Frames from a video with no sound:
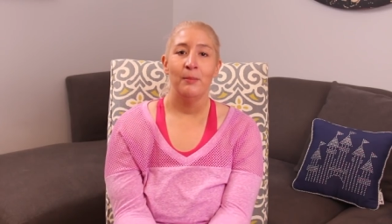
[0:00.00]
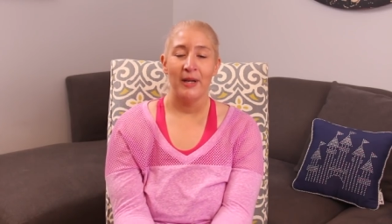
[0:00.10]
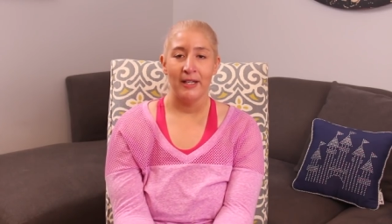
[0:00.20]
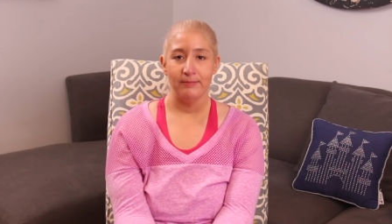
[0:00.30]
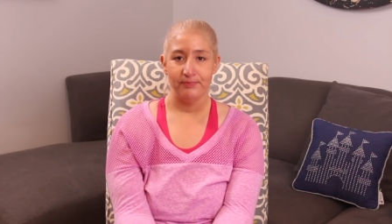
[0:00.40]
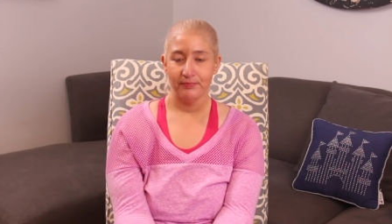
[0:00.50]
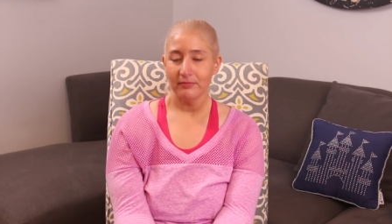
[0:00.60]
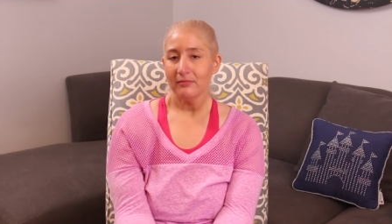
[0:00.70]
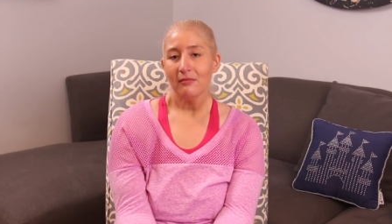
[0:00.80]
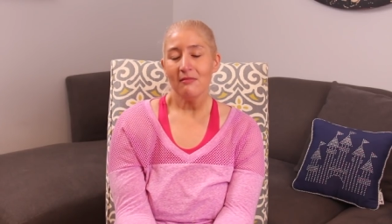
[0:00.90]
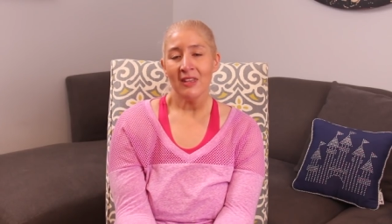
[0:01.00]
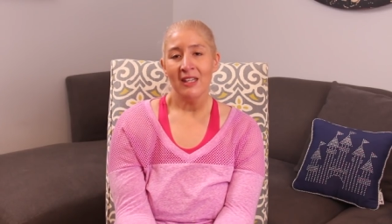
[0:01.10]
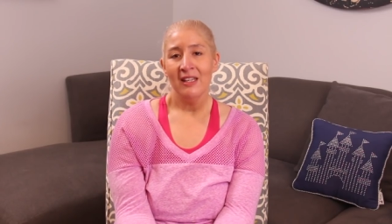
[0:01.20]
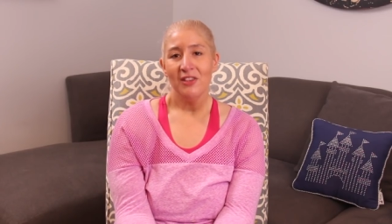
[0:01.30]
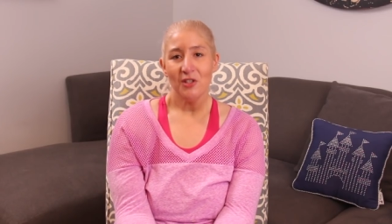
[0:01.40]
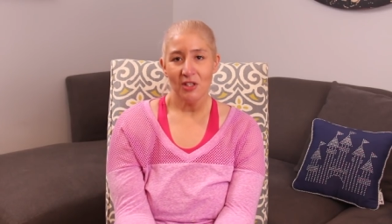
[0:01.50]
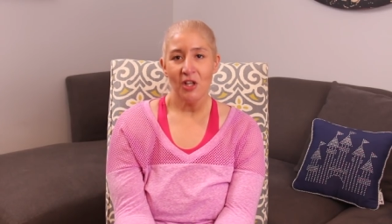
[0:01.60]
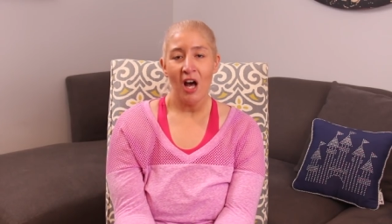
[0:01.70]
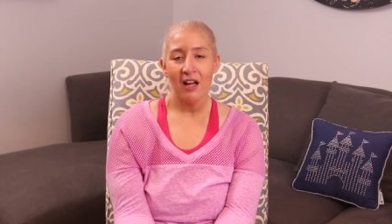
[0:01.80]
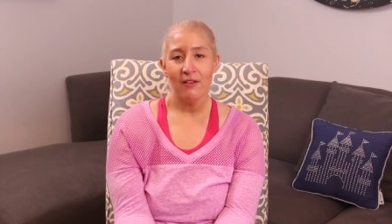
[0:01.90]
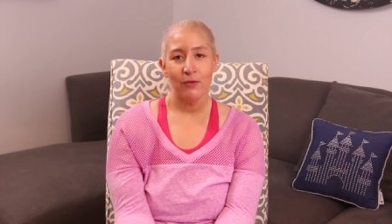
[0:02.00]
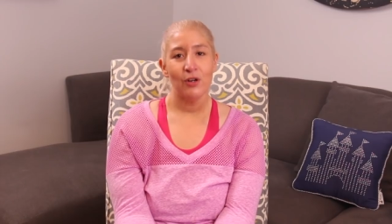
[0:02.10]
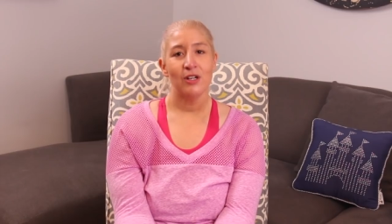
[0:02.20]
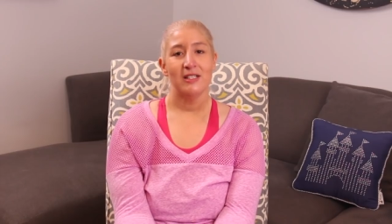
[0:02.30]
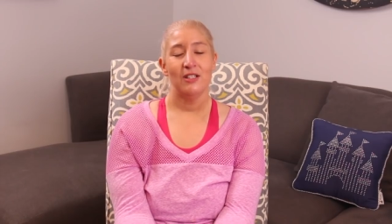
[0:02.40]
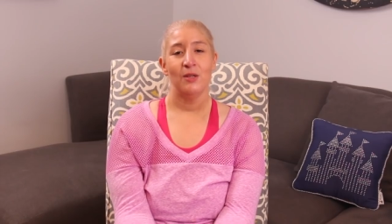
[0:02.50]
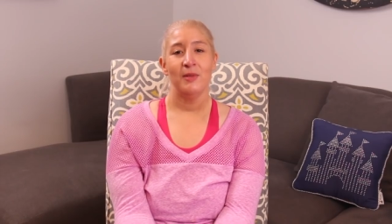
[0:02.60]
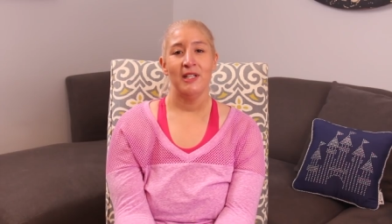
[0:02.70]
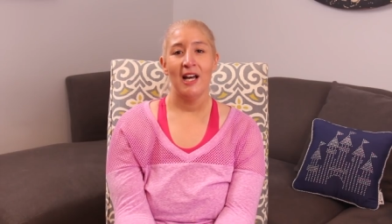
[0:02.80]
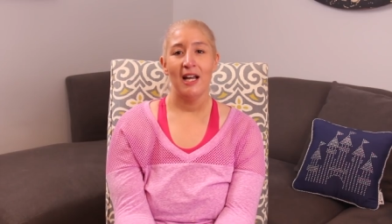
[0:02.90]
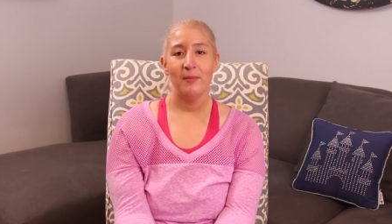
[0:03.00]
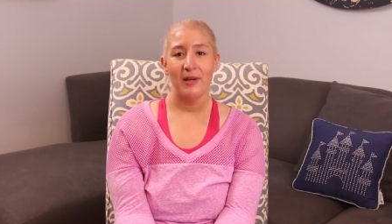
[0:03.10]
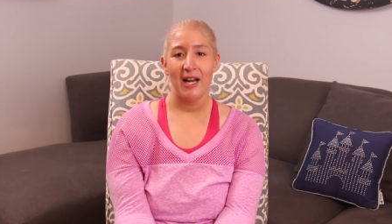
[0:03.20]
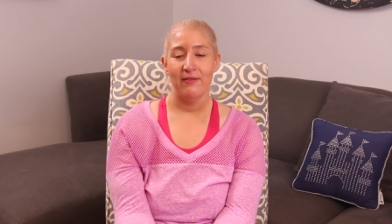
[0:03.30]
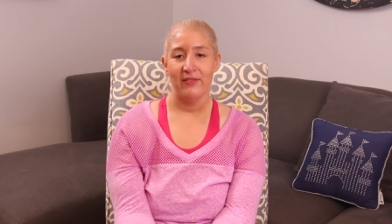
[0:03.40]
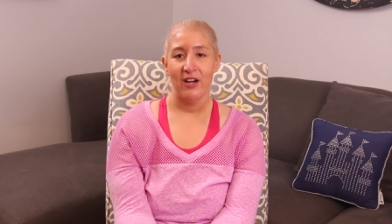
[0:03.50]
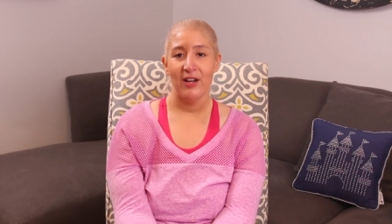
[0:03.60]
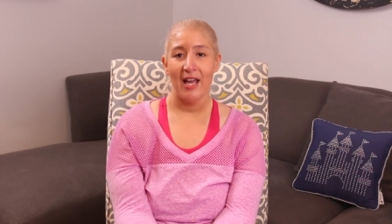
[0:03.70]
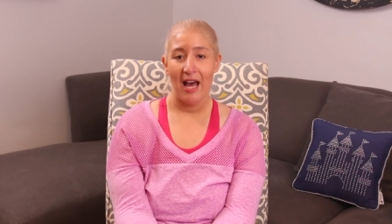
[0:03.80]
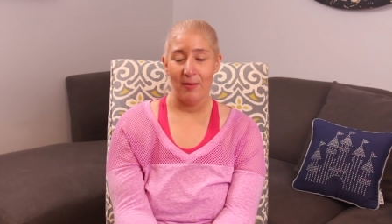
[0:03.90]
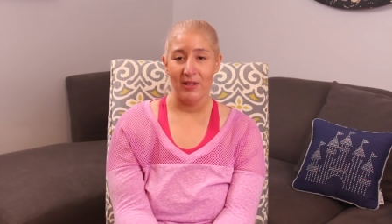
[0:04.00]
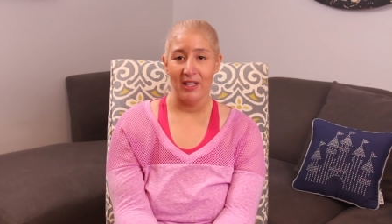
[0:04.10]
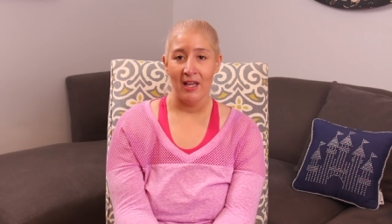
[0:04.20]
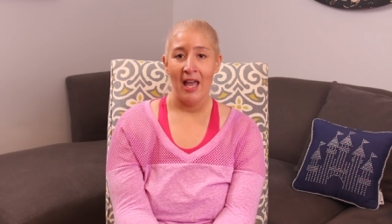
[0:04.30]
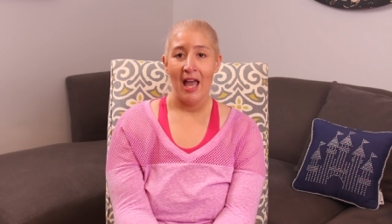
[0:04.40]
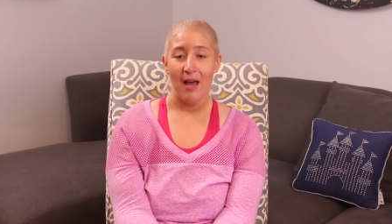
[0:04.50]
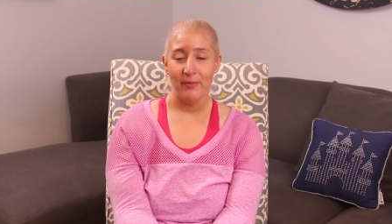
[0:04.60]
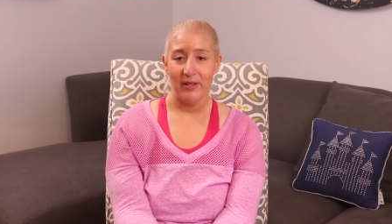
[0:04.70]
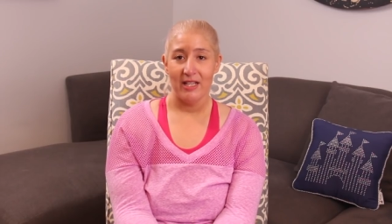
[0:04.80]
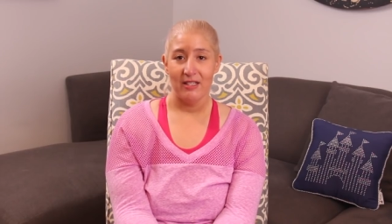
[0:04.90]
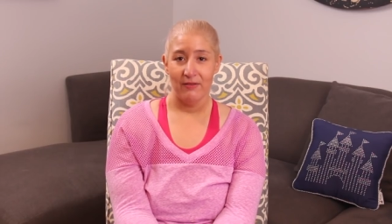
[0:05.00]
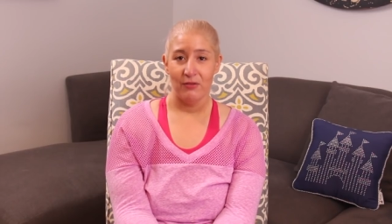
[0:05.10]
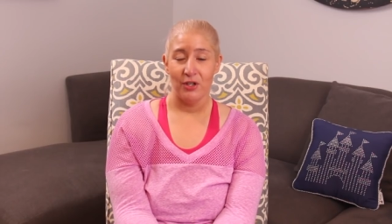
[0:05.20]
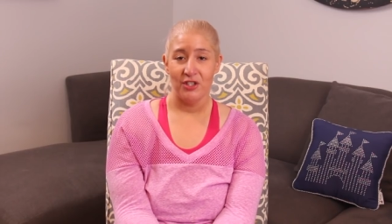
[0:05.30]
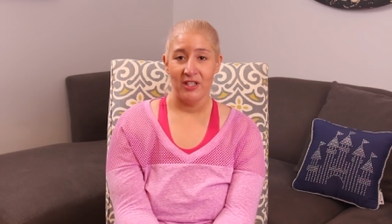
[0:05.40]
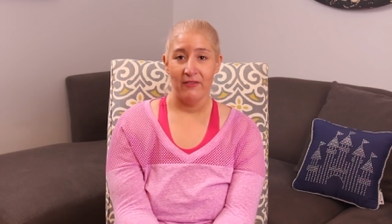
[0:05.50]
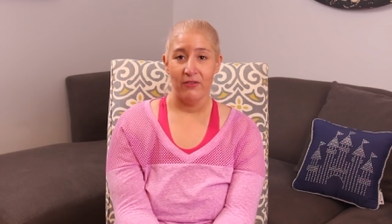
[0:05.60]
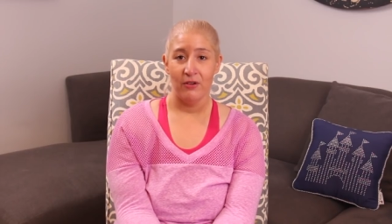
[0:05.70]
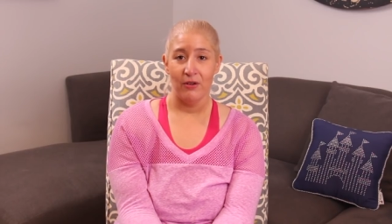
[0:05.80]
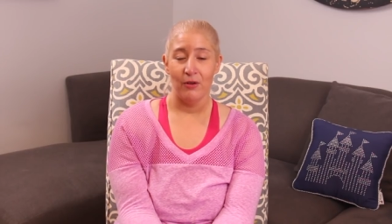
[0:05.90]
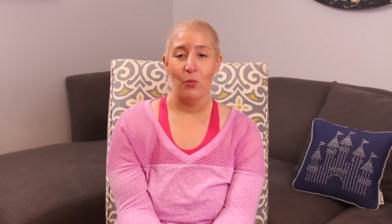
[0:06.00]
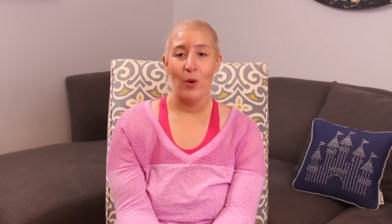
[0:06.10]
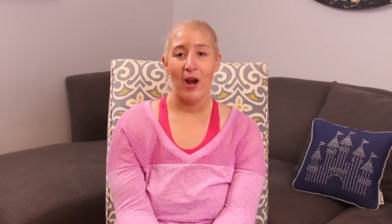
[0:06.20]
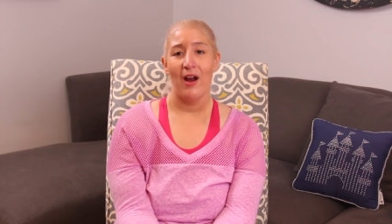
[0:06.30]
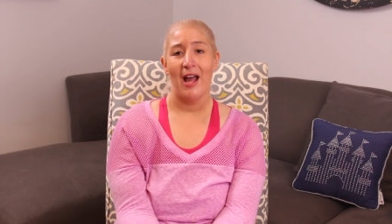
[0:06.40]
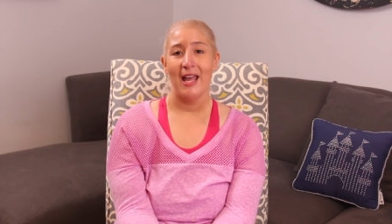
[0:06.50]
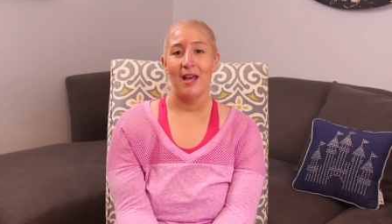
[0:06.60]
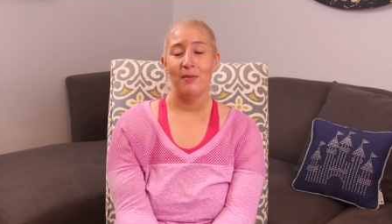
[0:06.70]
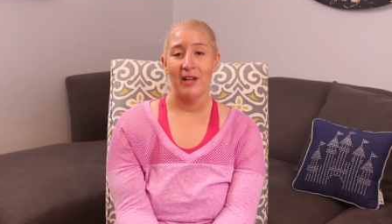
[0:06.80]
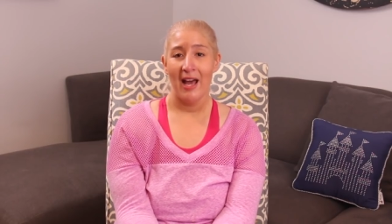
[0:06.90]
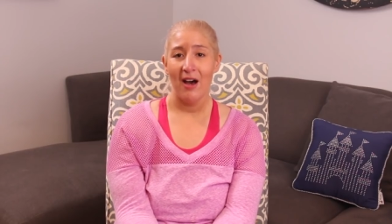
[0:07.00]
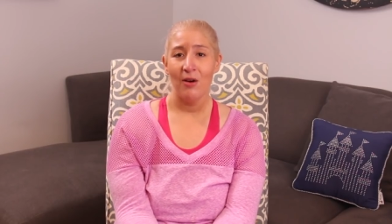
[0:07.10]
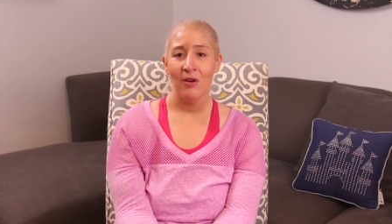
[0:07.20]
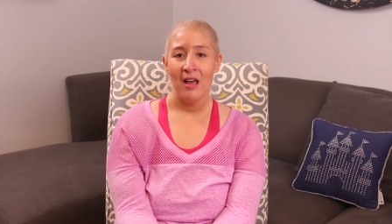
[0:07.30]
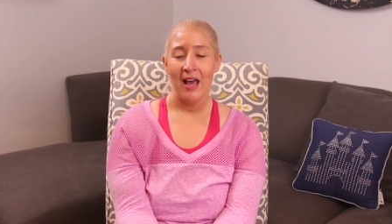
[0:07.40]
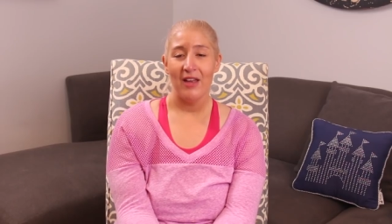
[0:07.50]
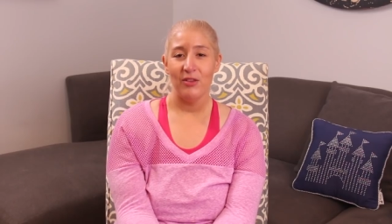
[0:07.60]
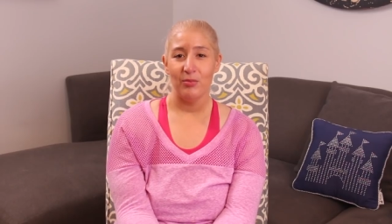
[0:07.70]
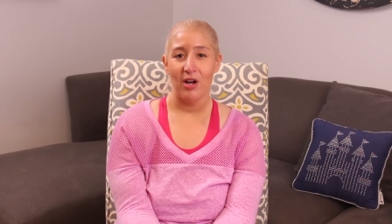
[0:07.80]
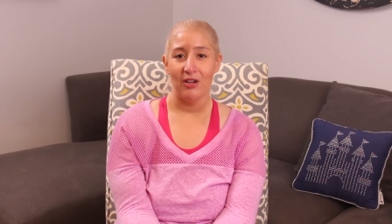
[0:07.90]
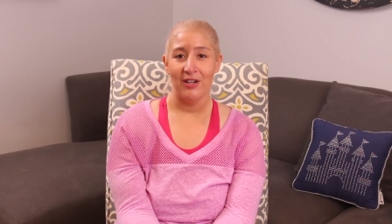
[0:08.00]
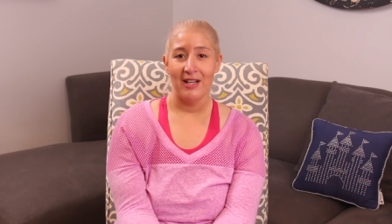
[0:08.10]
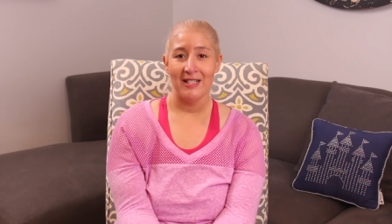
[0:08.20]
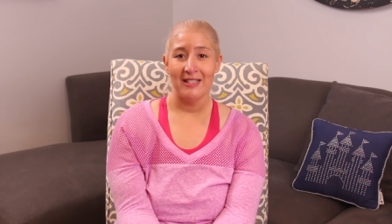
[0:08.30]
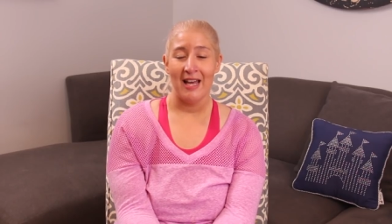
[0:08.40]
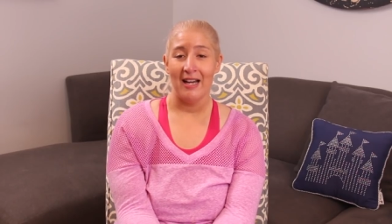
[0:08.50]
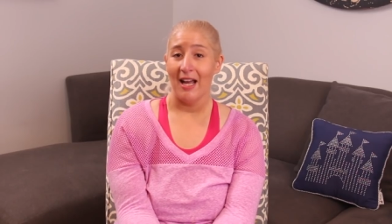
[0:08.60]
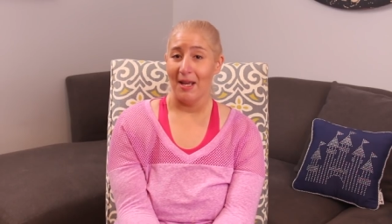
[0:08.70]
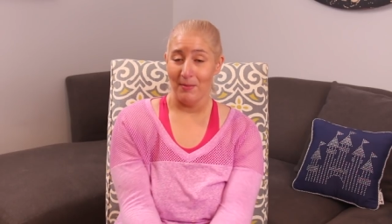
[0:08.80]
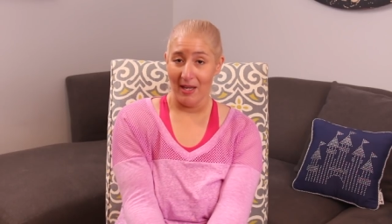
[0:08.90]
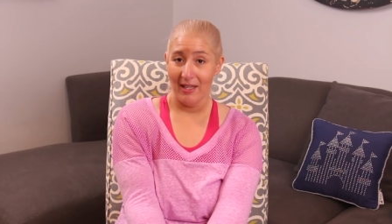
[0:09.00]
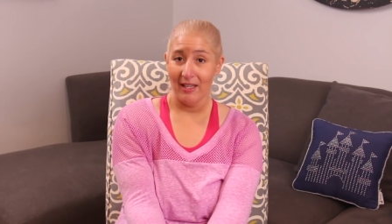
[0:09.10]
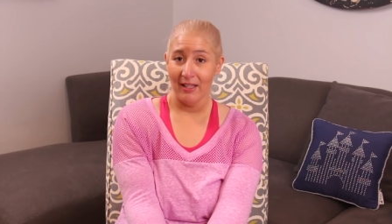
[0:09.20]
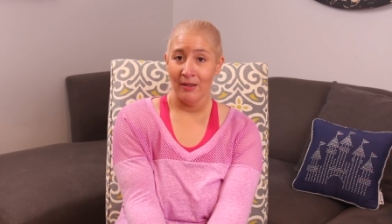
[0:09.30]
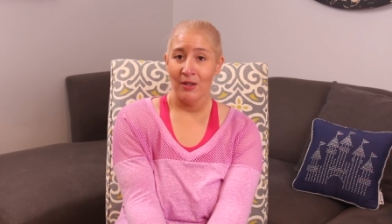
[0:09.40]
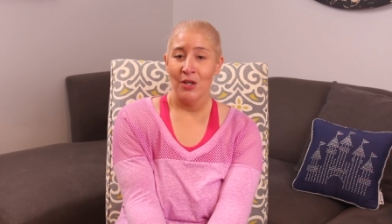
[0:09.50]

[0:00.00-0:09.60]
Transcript: But there's a lot of work still to be done, but I'm very happy and blessed and fortunate for where I am now and the progress that I'm making.